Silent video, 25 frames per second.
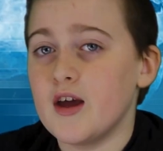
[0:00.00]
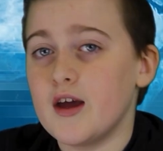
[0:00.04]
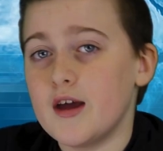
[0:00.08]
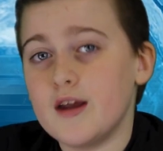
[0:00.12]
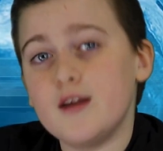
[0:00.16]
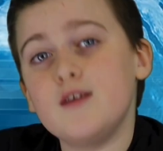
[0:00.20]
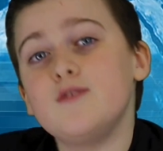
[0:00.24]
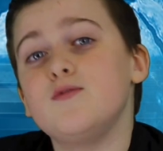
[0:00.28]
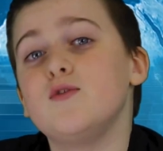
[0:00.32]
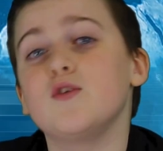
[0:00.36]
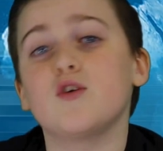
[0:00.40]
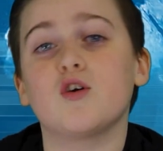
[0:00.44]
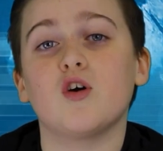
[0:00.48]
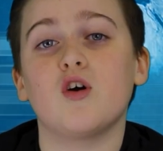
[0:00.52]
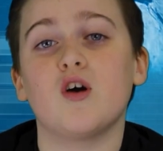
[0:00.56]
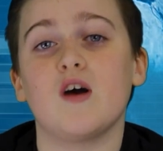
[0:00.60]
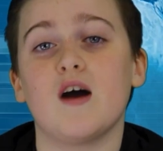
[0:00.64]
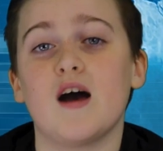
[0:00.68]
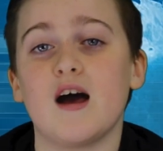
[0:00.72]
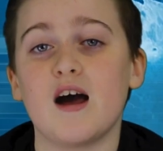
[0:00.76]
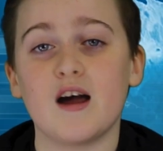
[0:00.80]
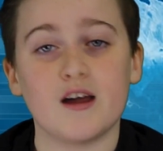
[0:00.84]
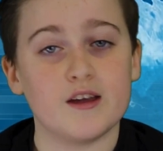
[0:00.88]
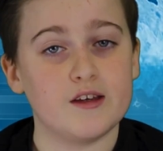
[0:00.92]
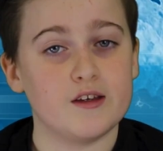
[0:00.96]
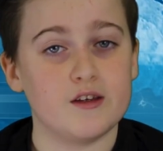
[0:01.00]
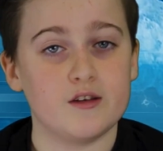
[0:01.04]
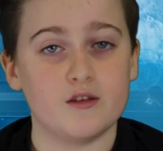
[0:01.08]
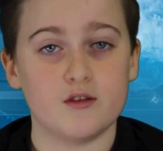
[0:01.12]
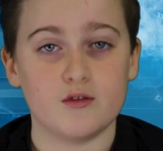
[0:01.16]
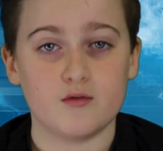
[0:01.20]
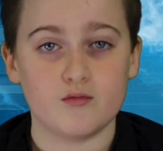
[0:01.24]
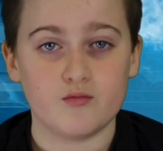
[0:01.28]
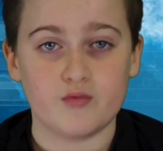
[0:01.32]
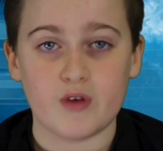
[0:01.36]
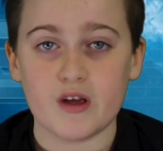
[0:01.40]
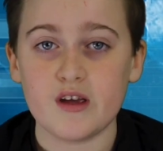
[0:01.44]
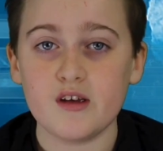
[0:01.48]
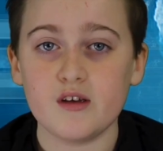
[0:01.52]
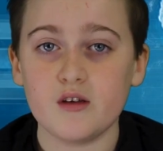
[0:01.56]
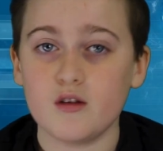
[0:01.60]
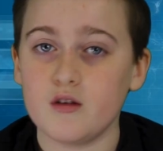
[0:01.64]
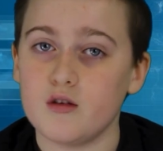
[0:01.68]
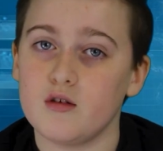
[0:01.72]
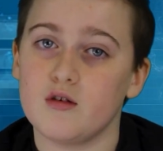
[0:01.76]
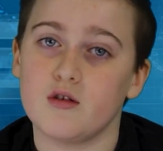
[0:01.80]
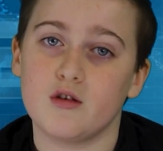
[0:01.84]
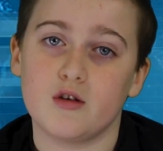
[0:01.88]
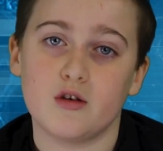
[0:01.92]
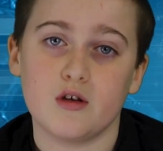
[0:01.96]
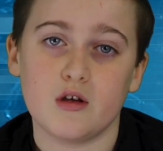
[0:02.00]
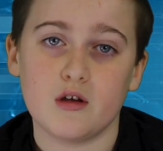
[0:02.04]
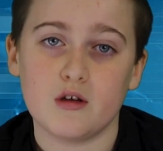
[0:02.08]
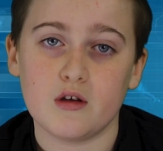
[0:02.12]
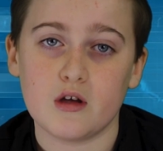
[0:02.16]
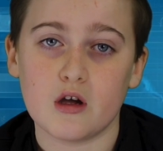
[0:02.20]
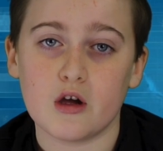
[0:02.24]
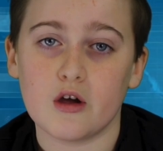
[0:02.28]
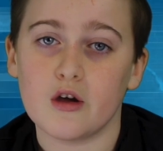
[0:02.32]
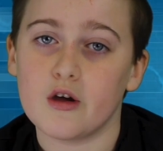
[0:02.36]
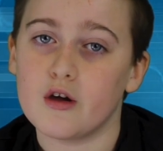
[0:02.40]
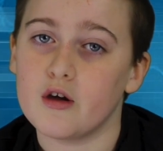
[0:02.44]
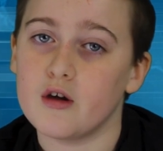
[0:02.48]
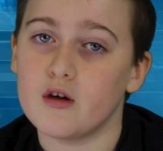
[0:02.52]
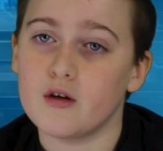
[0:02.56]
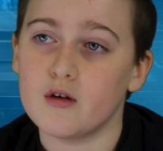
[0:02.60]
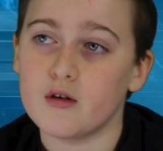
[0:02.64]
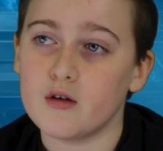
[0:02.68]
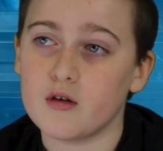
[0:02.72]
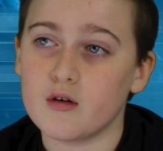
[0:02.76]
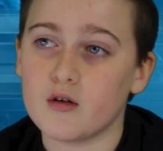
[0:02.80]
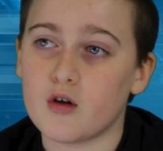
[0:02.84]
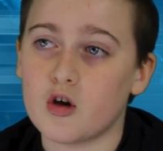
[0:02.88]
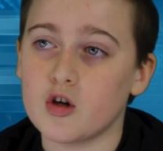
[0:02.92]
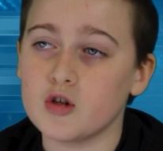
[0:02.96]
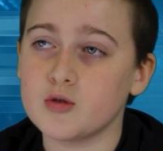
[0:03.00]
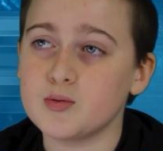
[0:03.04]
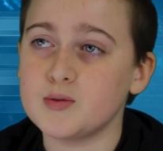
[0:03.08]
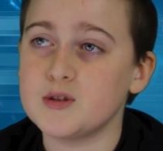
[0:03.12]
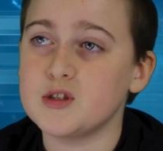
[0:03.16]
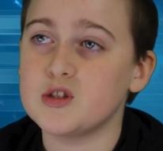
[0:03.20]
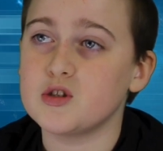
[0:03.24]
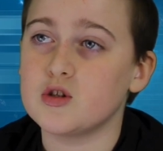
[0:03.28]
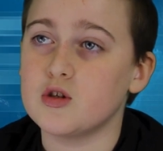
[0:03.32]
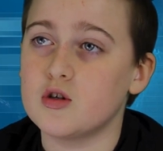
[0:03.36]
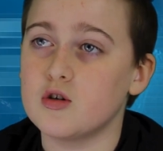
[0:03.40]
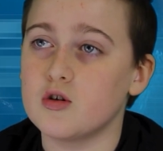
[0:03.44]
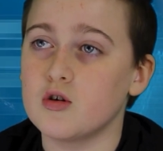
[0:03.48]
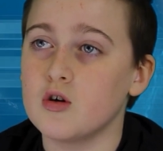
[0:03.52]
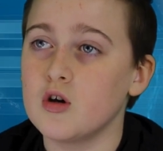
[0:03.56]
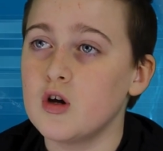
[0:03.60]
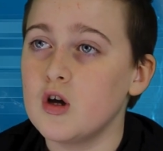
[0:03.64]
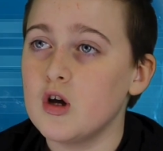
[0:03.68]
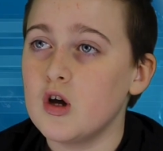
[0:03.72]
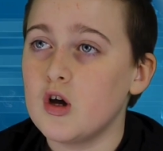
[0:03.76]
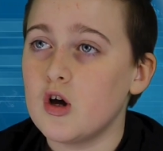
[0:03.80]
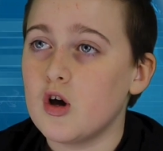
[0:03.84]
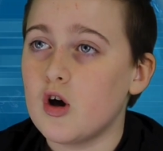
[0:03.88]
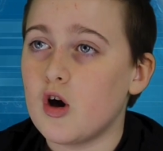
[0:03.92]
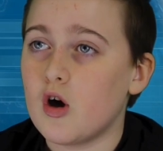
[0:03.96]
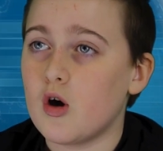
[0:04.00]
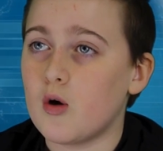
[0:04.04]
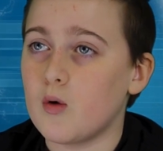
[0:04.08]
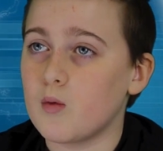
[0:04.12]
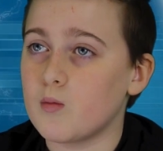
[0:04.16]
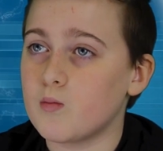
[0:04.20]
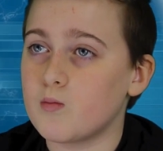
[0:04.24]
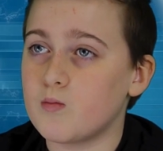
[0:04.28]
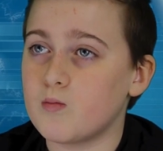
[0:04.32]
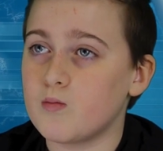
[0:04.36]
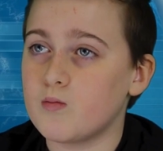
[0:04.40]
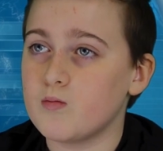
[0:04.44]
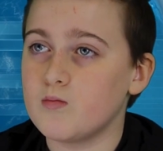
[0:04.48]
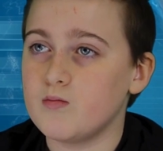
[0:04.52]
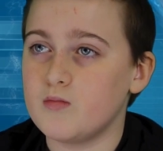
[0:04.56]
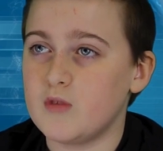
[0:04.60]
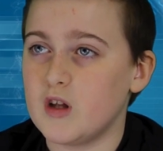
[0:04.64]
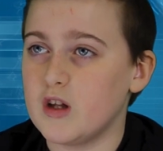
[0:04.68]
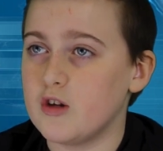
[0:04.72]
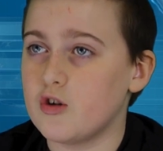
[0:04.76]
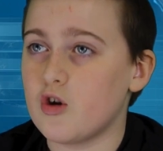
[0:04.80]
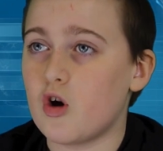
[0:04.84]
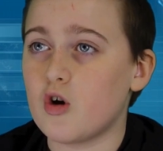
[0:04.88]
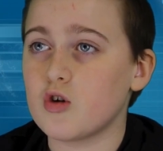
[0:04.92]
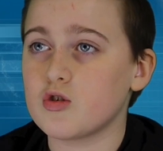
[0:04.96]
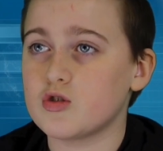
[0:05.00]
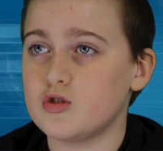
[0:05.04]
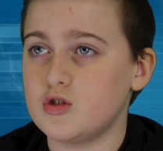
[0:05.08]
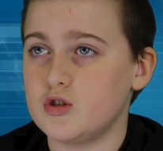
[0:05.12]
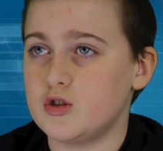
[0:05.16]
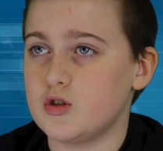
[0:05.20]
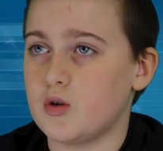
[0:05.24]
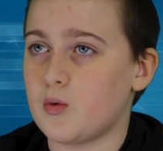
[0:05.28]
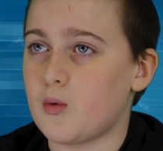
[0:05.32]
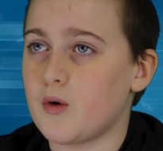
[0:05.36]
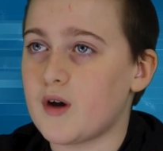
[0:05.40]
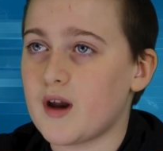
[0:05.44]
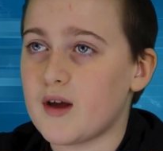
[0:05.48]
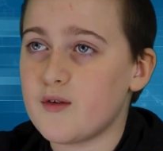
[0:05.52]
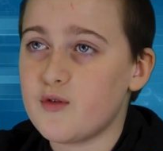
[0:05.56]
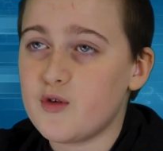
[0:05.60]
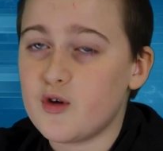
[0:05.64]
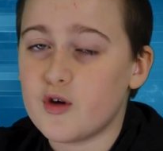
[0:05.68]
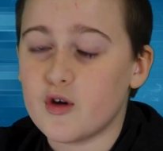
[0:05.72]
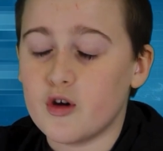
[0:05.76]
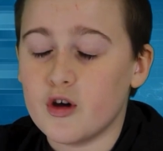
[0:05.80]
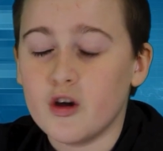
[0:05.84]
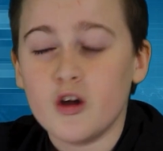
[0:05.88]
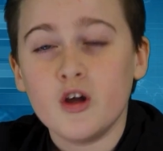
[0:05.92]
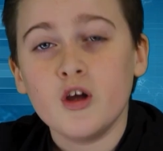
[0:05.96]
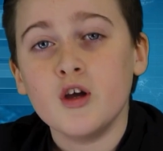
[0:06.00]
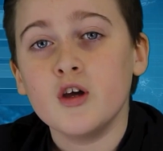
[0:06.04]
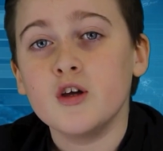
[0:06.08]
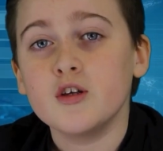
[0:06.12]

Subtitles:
And if they go high, ring your hospital or your doctors or whatever,